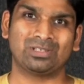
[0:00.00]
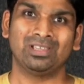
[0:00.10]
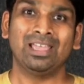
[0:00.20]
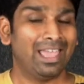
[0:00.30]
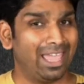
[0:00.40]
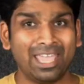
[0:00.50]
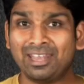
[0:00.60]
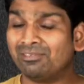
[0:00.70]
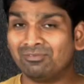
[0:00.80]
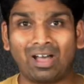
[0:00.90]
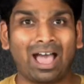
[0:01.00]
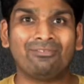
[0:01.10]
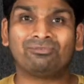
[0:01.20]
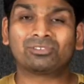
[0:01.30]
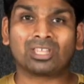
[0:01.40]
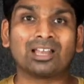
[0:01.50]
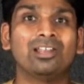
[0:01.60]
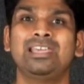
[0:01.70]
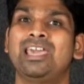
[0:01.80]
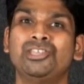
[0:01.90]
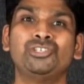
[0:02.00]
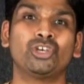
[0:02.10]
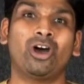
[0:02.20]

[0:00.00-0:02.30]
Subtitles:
Again, I've thoroughly enjoyed